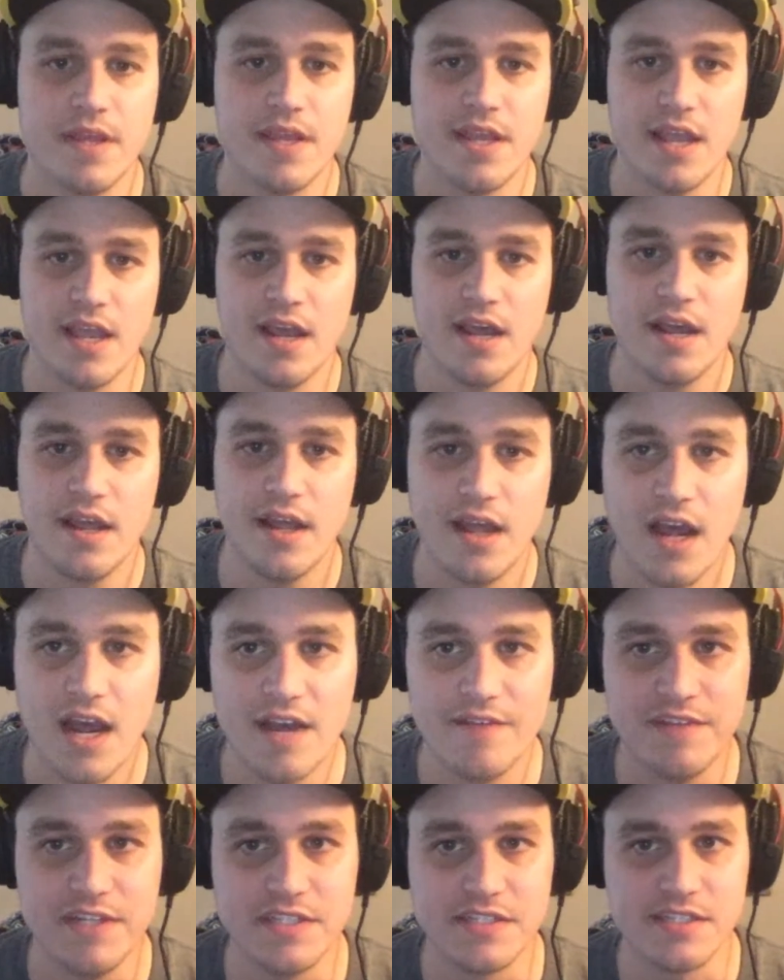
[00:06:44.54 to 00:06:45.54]

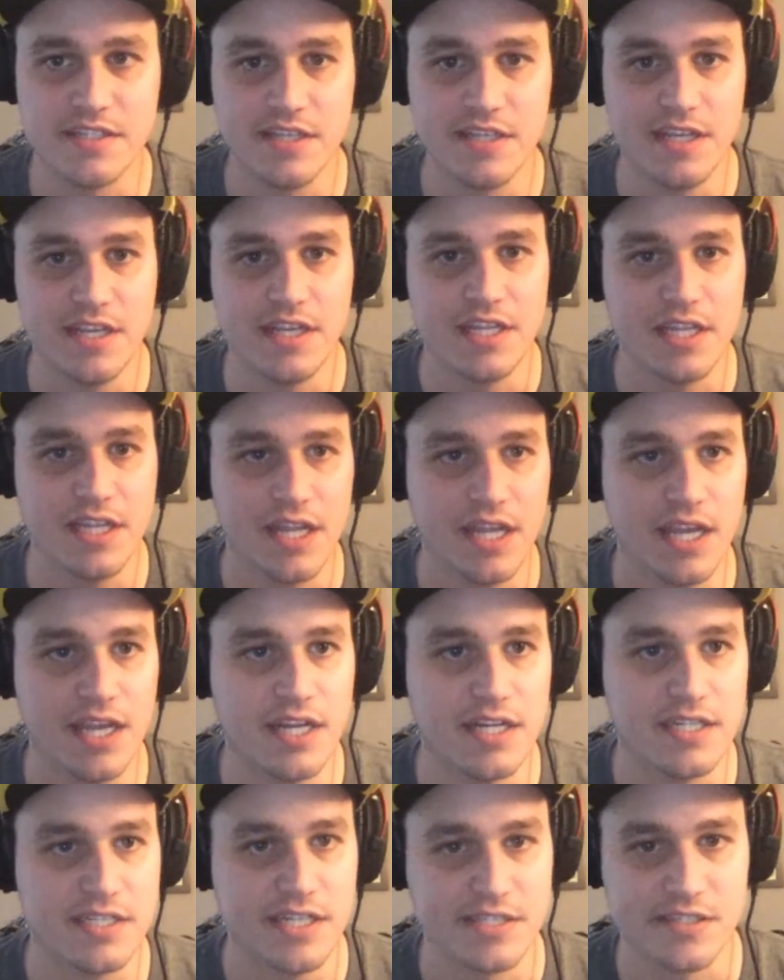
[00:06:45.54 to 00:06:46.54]
Obviously,
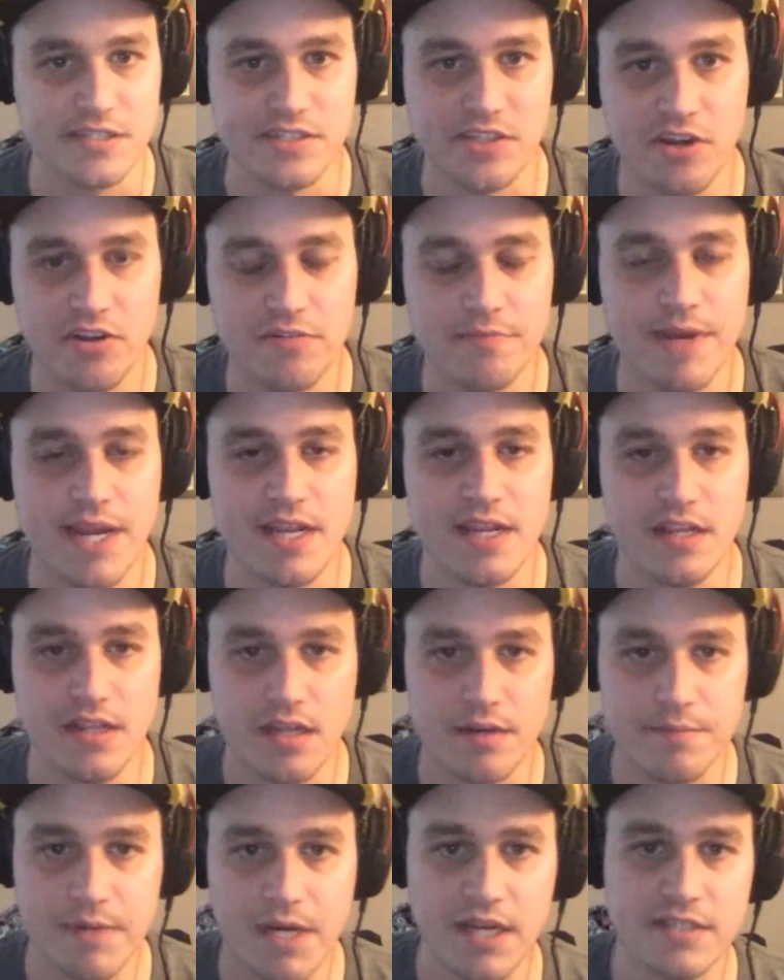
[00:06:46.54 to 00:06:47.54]
like Tesla's owned by
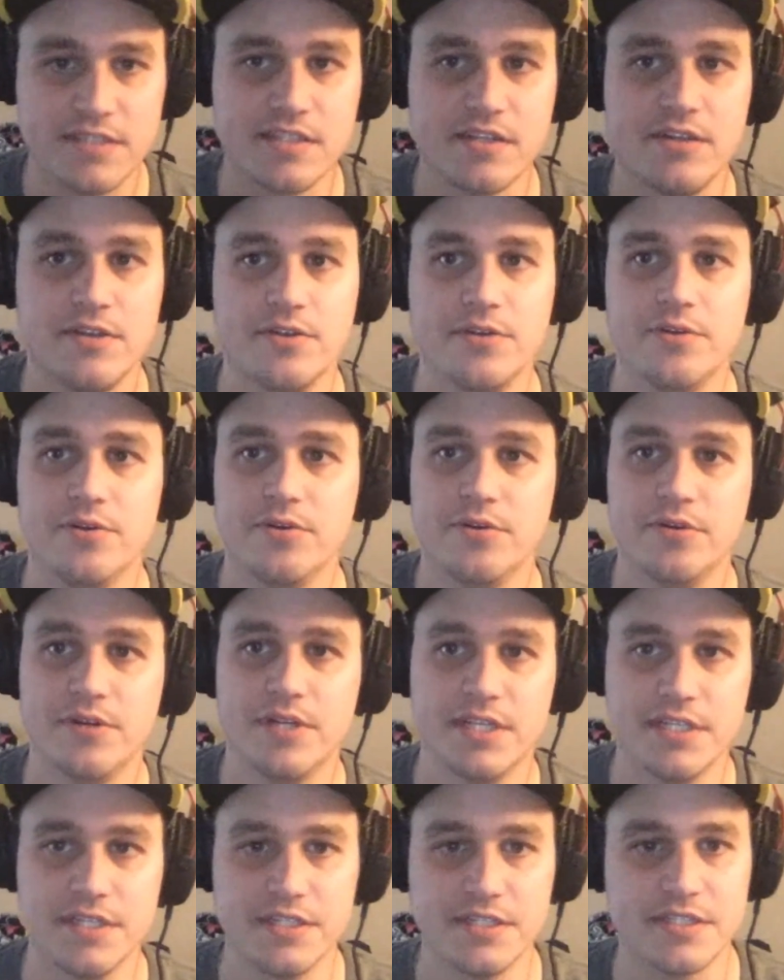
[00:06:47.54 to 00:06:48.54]
Elon Musk, who
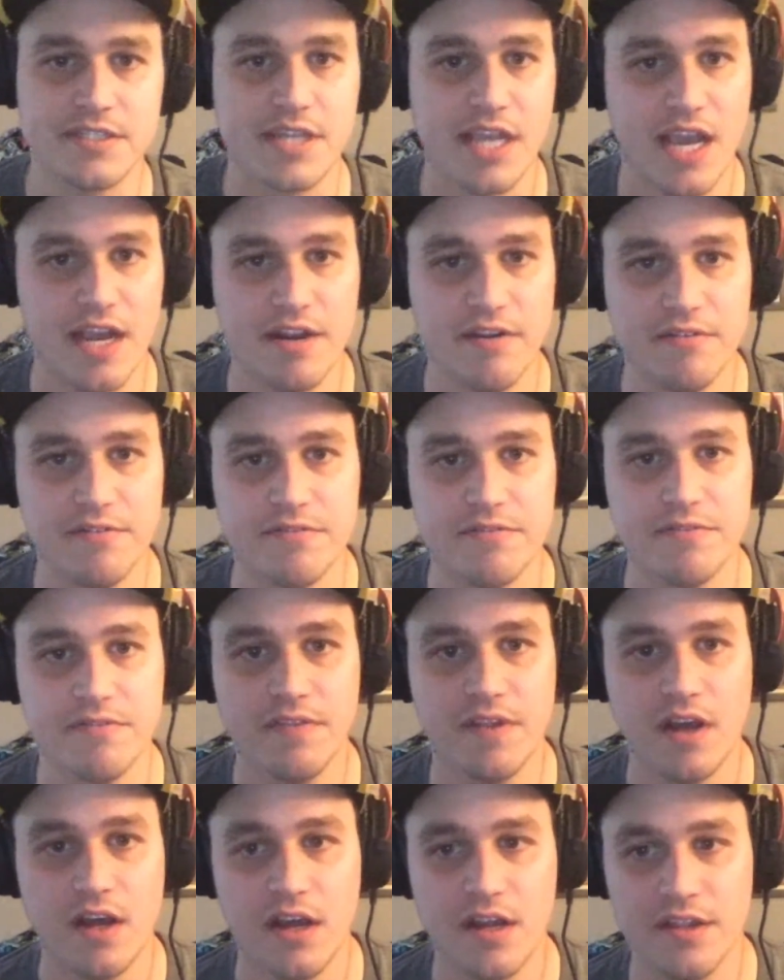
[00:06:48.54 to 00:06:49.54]
is kind of
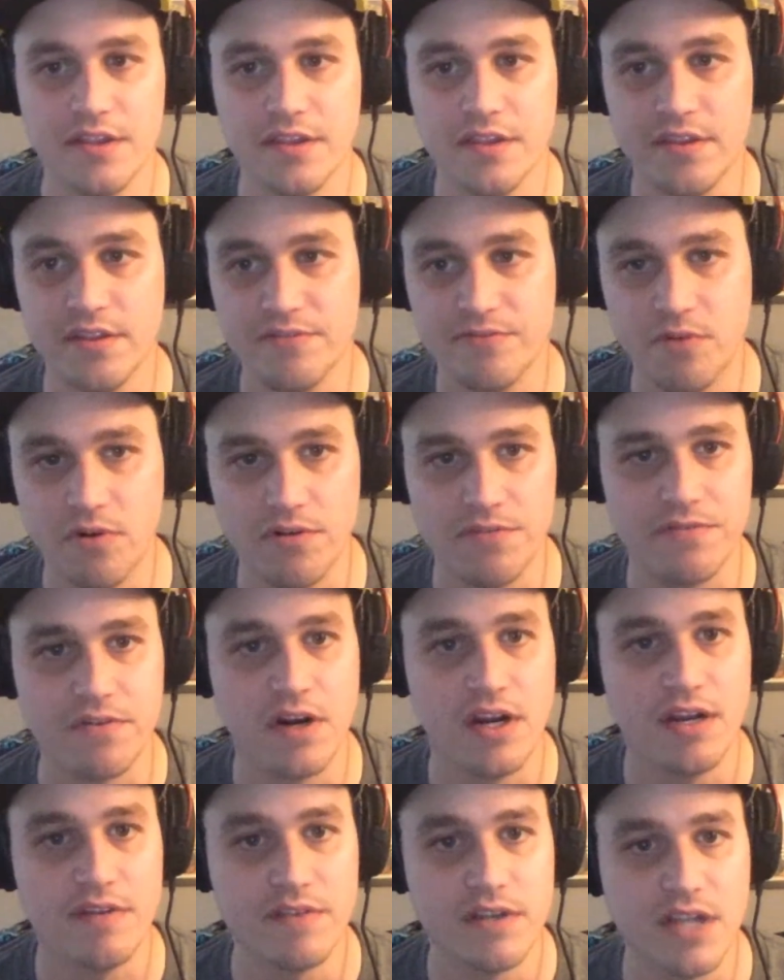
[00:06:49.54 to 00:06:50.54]
on the
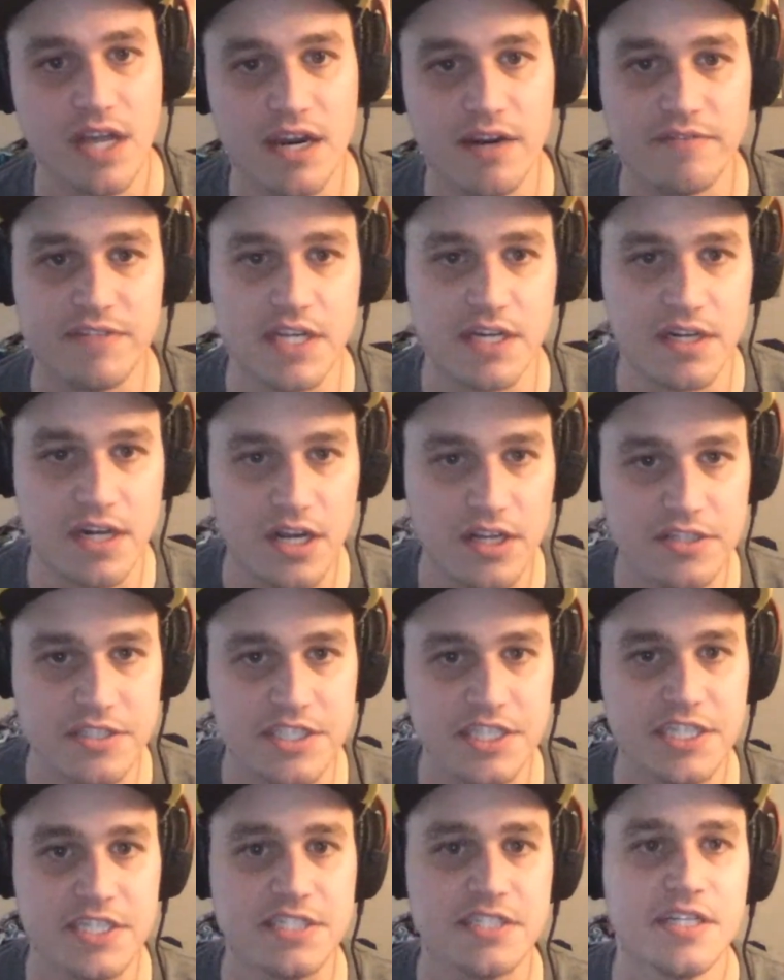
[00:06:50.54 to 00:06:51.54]
forefront of a lot of
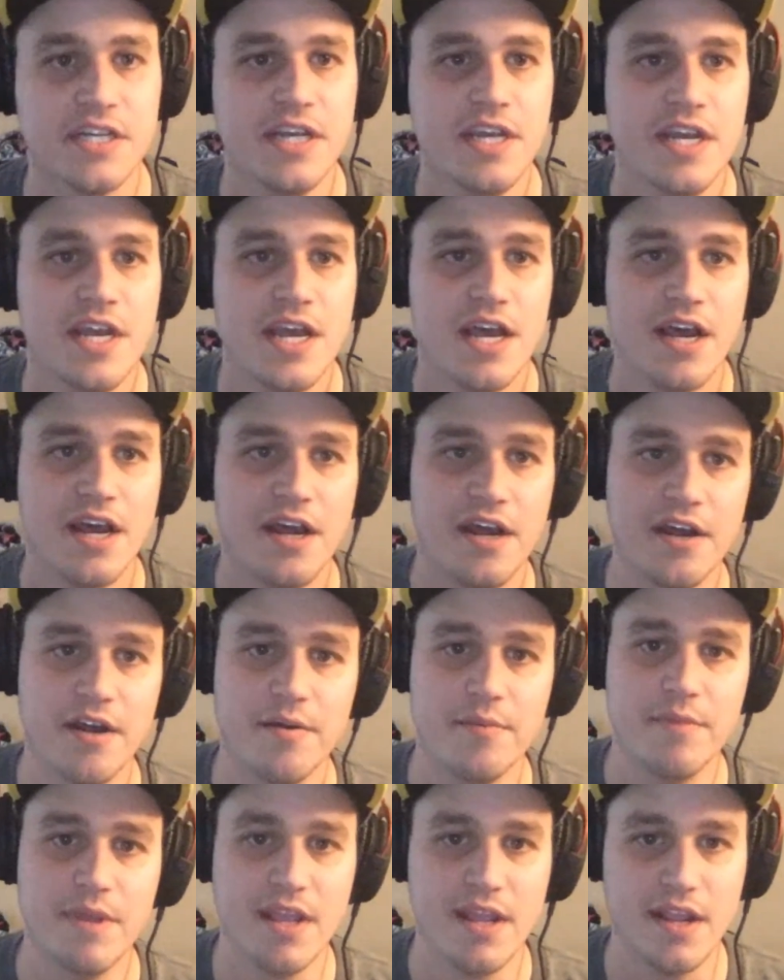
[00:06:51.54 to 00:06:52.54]
technologies,
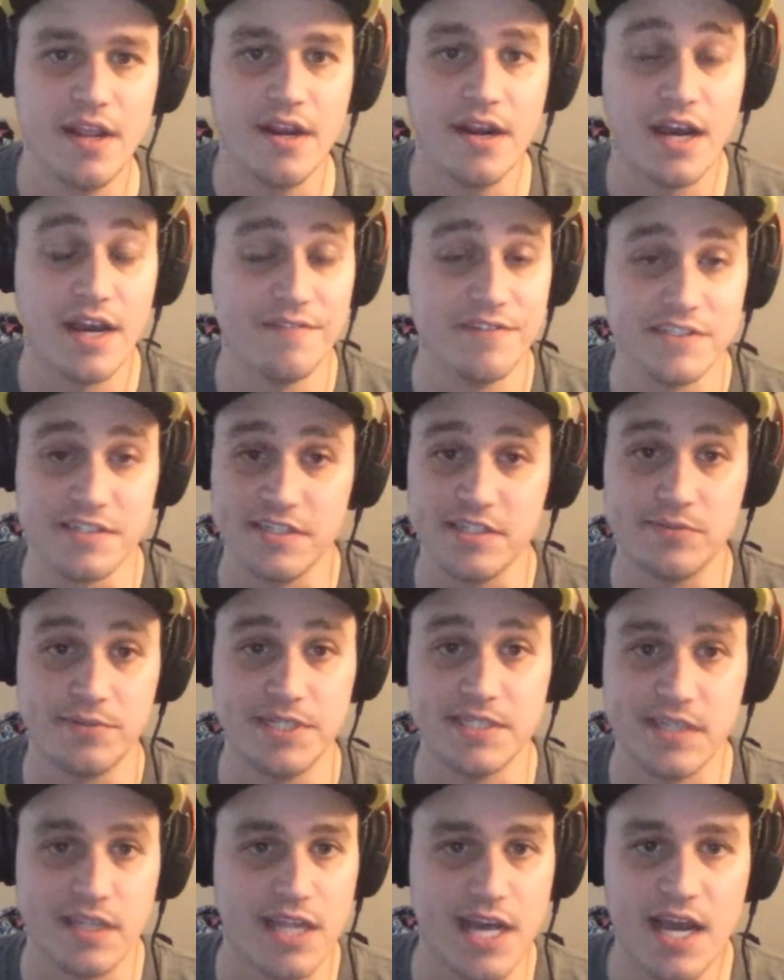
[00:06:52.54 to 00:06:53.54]
and obviously
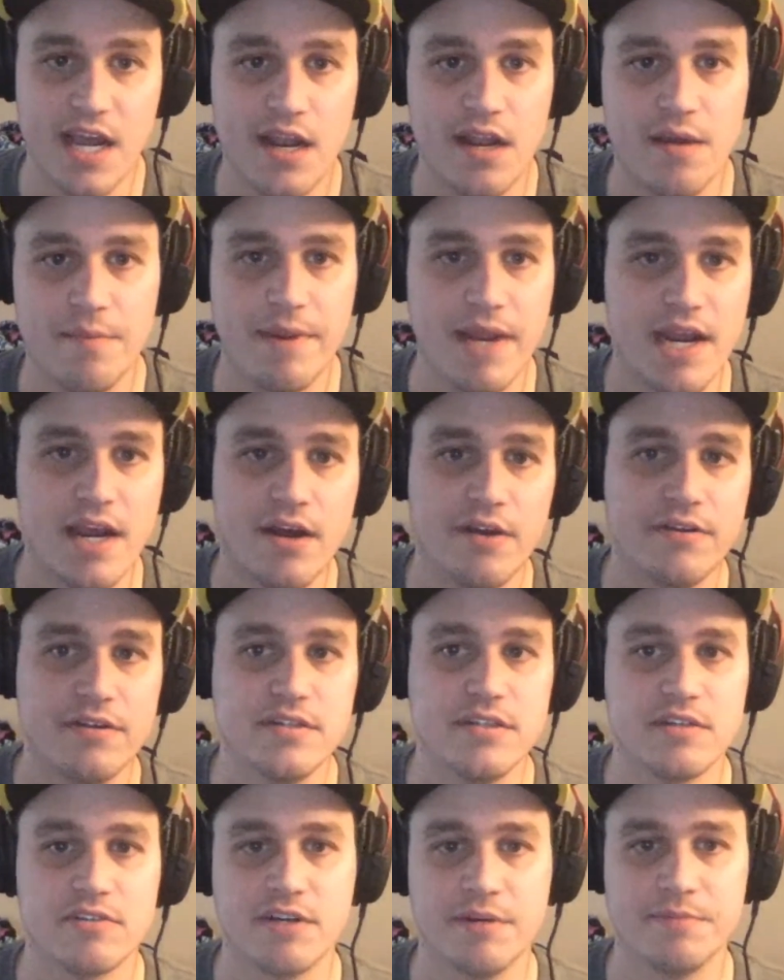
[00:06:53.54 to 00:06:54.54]
tweets a lot
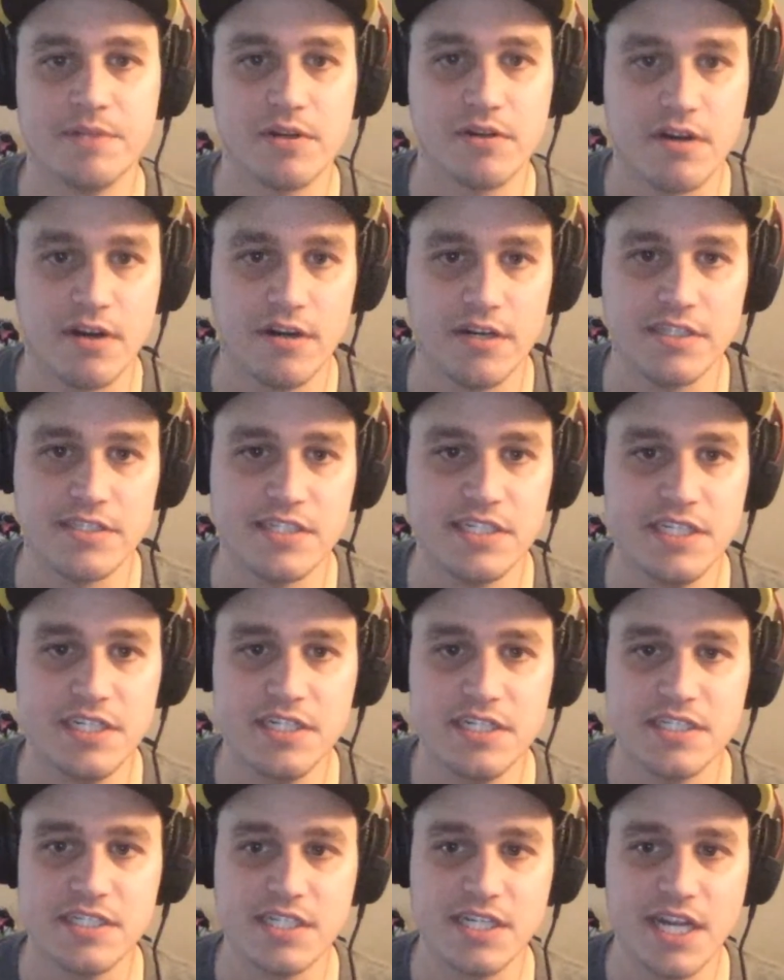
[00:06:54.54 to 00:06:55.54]
about
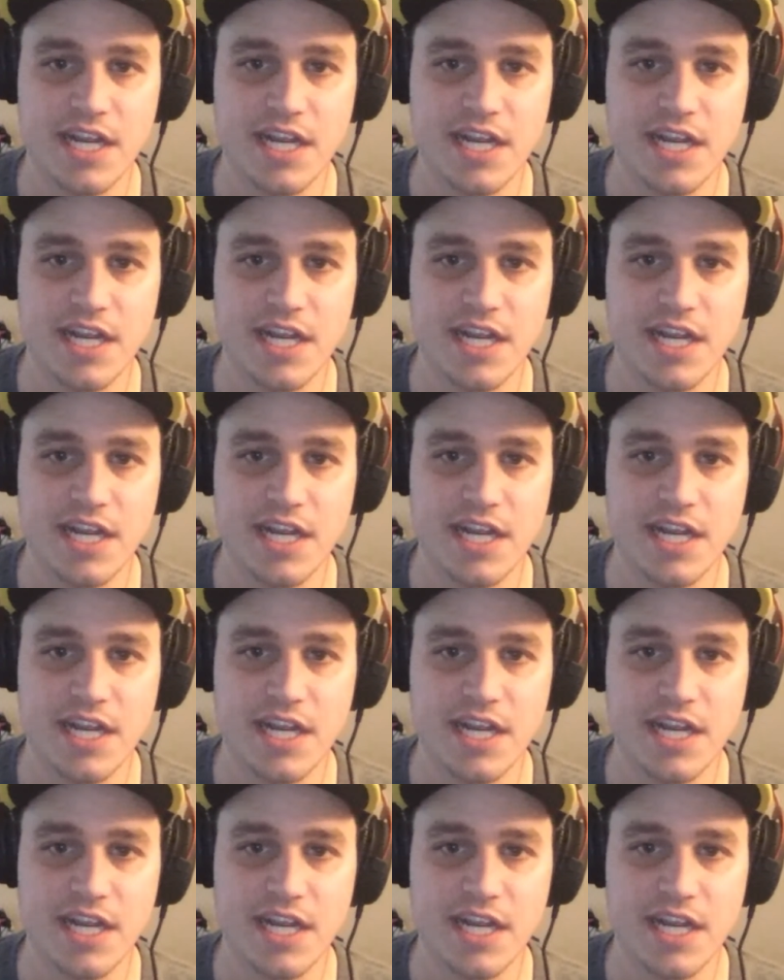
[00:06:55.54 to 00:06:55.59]
cryptocurrencies.